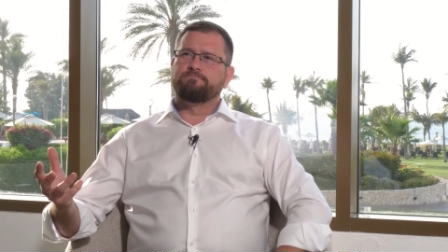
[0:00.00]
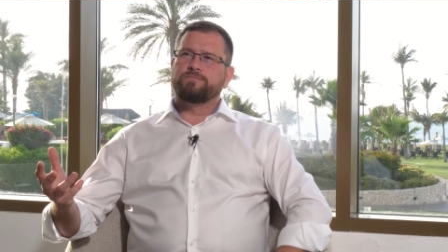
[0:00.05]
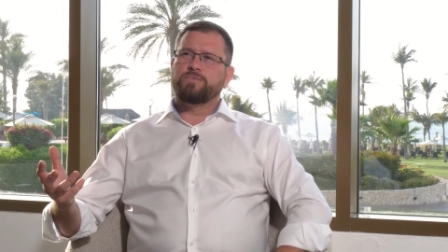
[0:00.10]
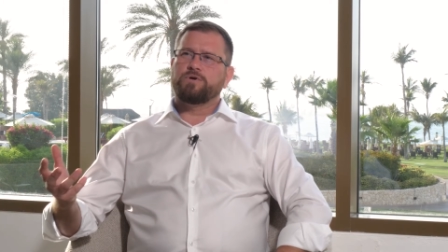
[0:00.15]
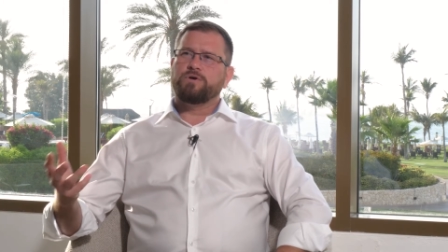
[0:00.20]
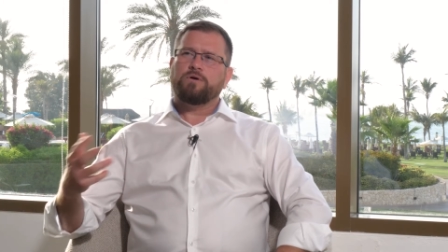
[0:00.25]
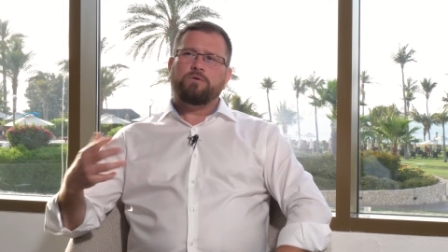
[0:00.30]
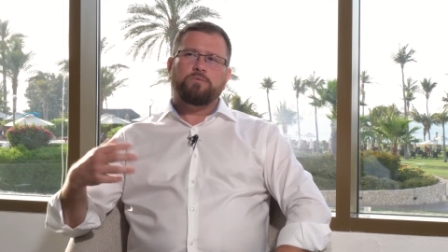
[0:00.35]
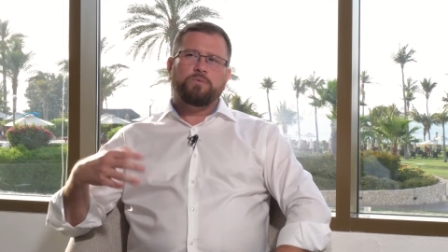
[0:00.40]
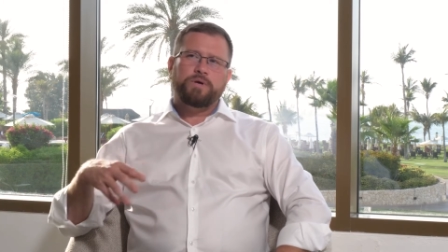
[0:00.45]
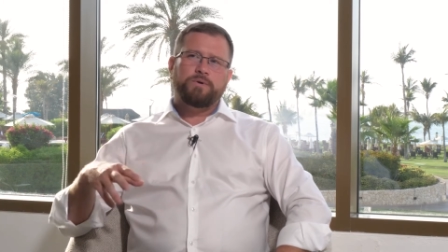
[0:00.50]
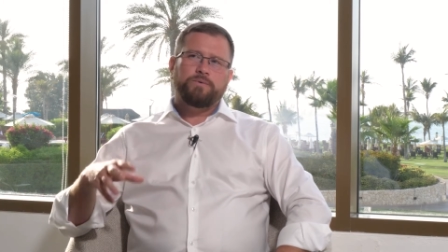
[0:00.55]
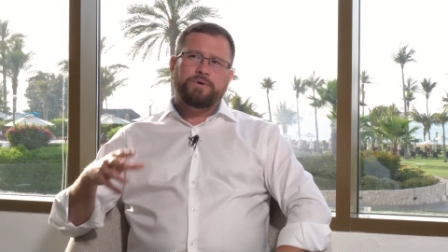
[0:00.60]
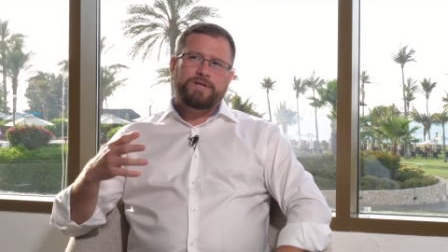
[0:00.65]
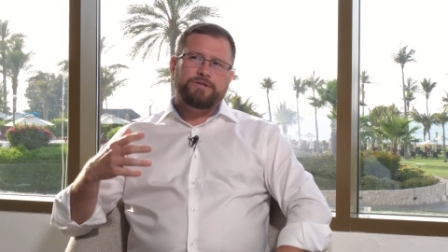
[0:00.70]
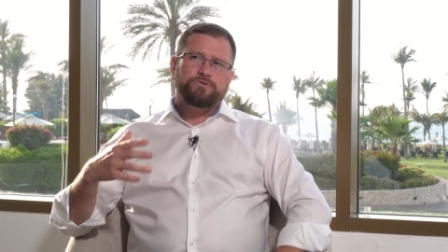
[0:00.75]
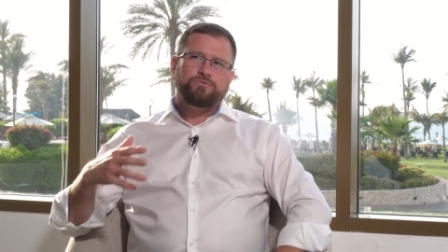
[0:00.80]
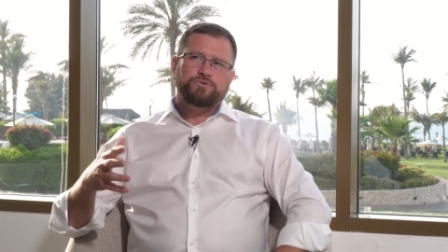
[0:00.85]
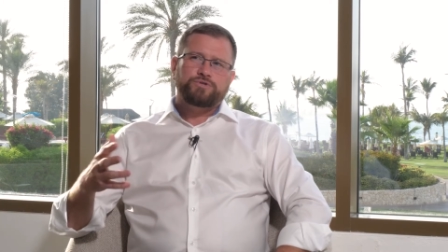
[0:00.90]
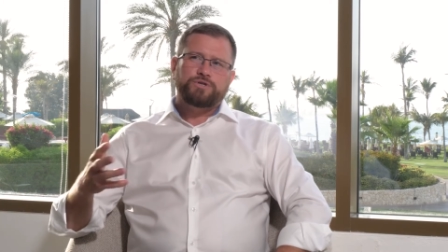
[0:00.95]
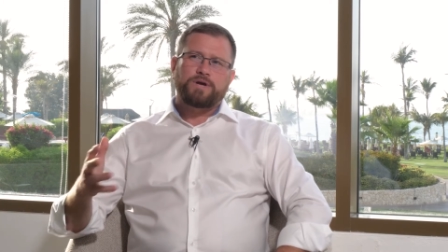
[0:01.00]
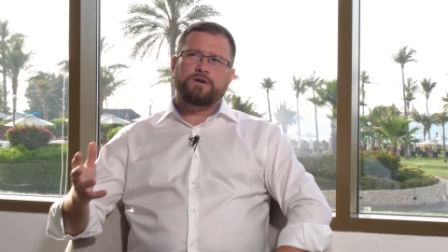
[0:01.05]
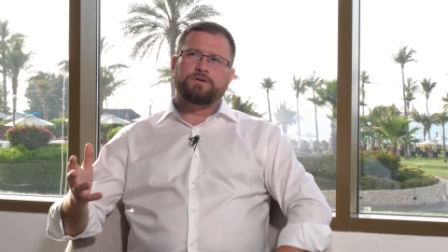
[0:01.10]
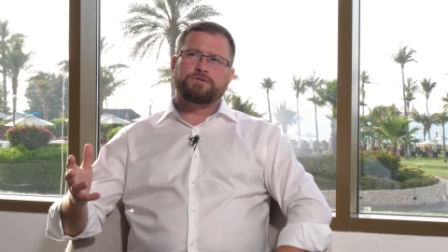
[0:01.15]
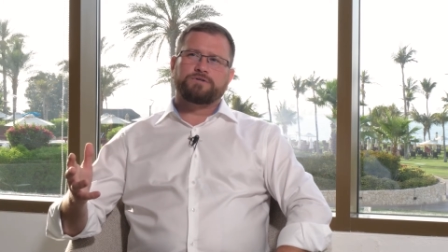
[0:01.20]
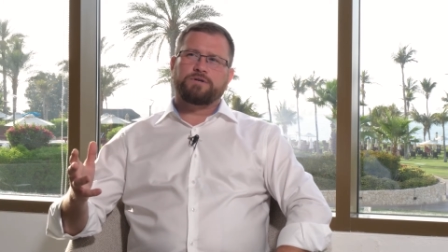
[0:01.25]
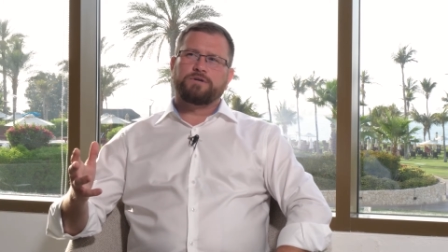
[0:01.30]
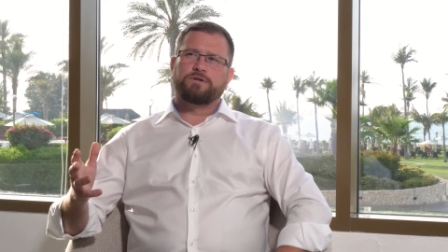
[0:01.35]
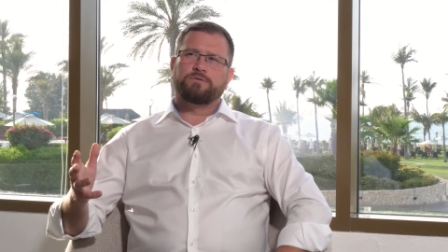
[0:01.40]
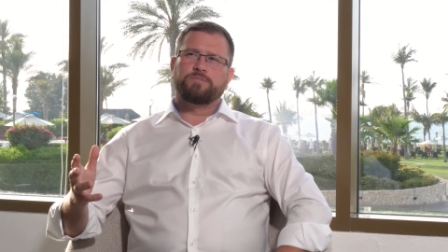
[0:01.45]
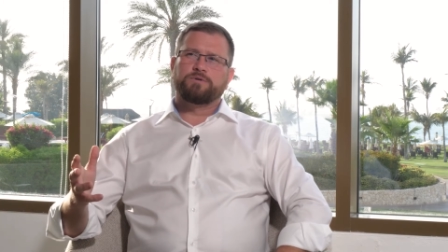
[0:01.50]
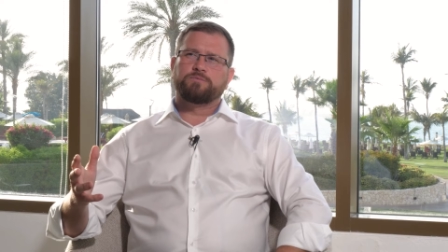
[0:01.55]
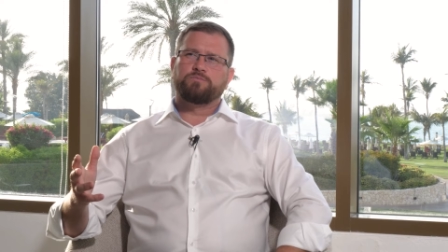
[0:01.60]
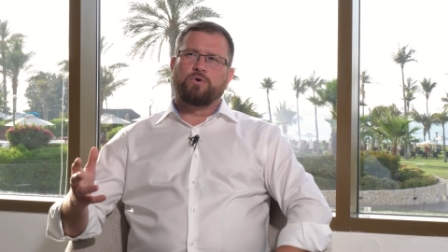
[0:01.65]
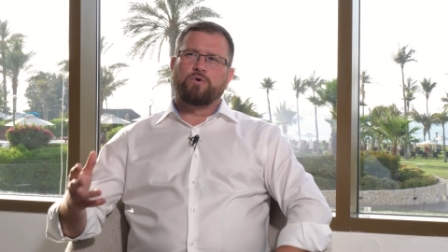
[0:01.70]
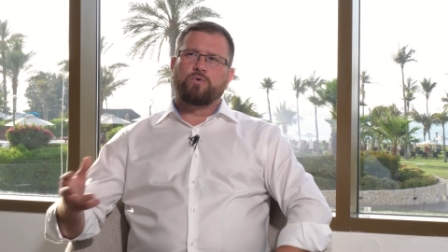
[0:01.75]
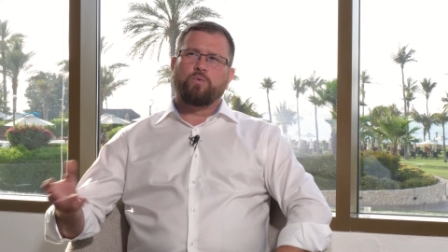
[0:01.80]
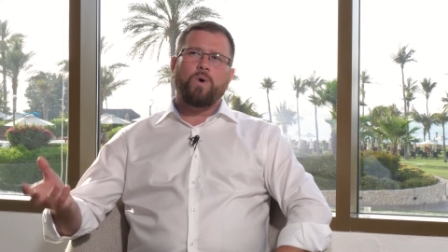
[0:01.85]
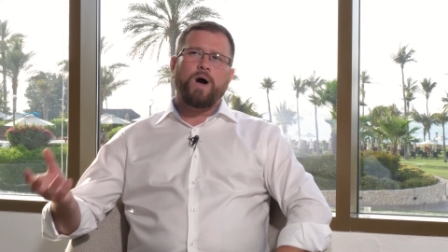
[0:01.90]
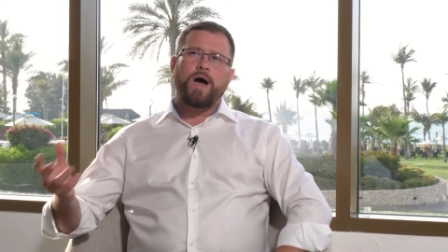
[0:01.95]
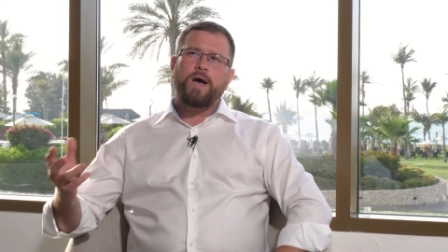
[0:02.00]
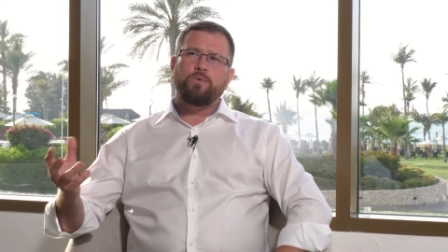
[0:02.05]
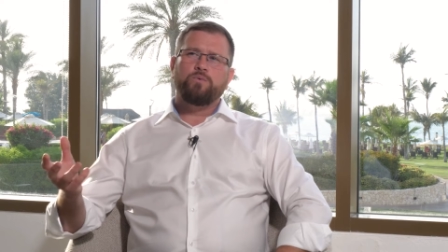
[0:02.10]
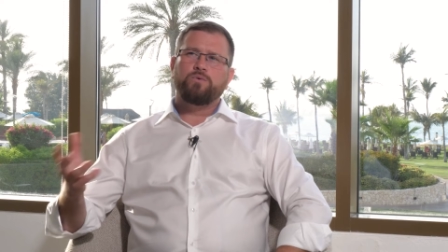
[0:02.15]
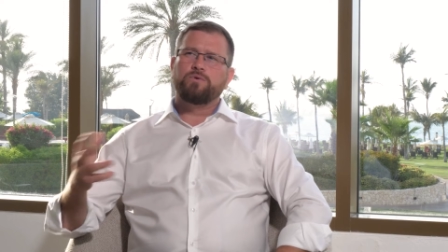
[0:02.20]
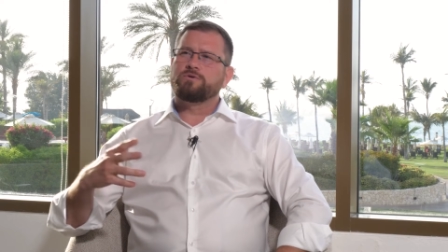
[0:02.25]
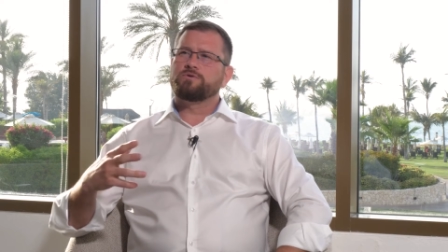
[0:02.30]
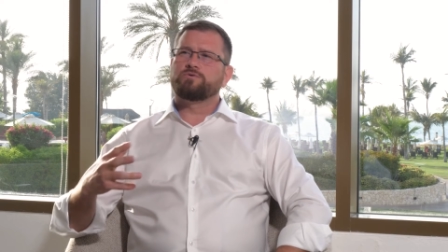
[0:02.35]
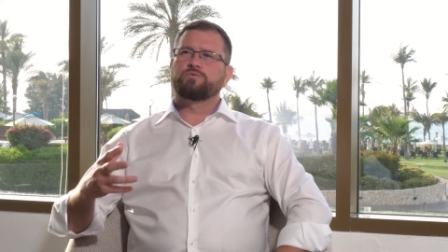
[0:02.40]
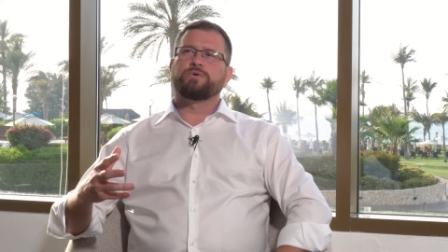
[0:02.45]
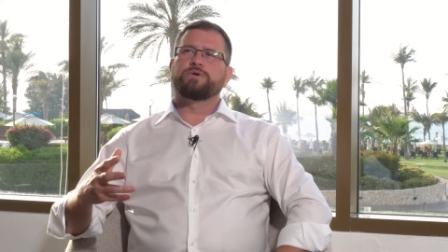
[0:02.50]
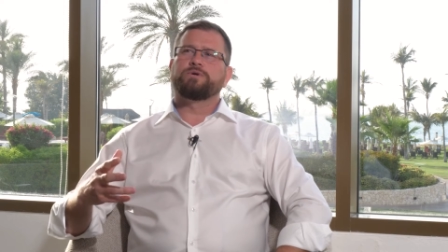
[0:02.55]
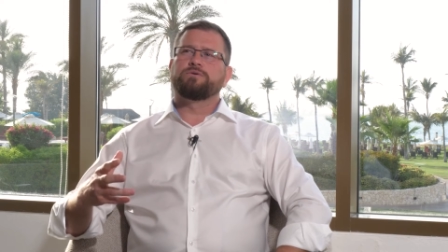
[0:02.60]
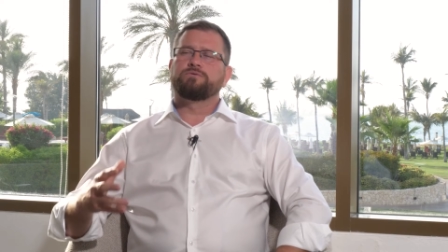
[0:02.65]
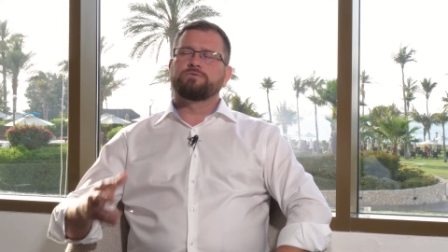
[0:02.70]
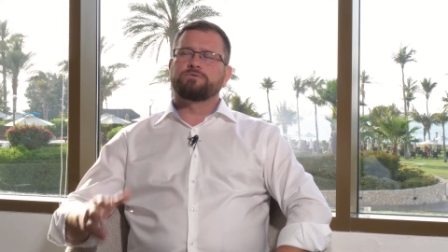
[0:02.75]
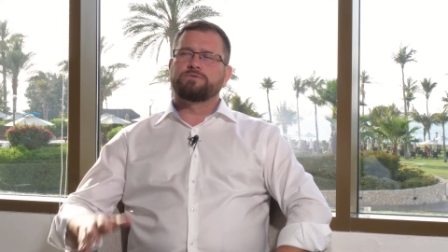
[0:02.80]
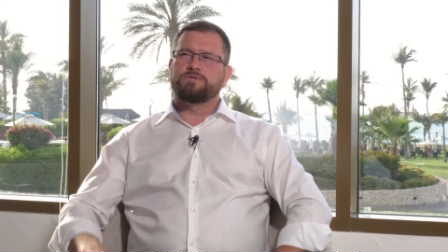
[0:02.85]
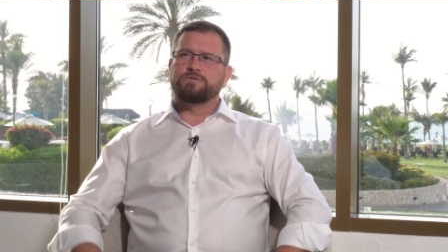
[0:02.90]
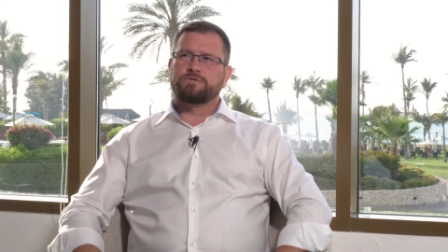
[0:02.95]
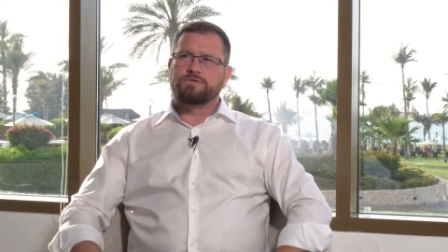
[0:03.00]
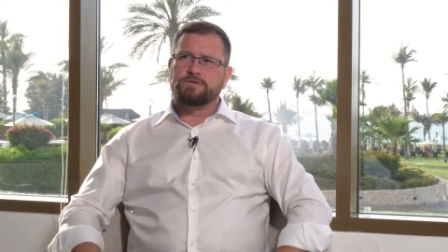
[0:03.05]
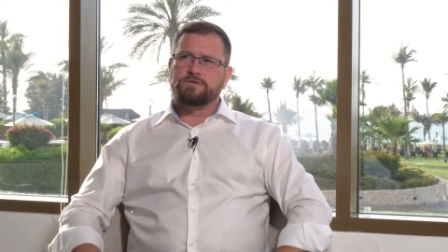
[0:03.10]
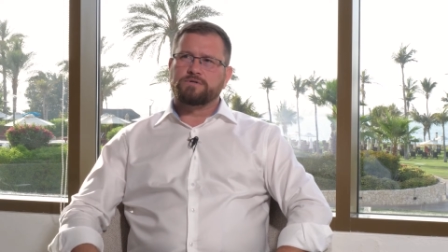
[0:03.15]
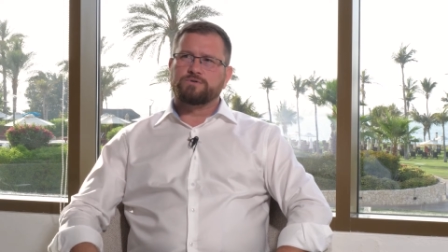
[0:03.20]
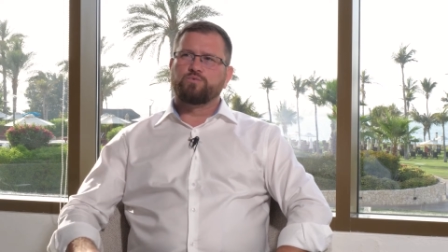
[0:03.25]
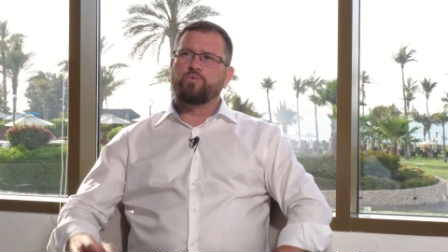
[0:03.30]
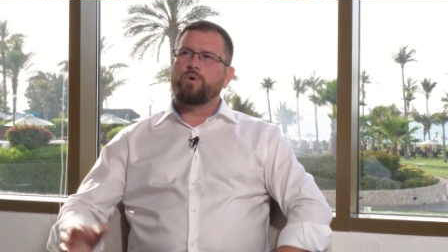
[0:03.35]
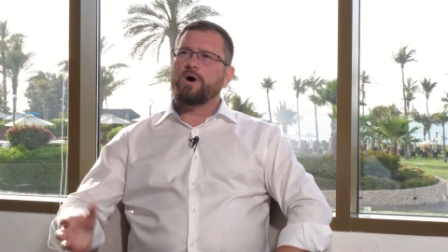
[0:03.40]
we need to challenge a little bit more. Why wouldn't we use these things?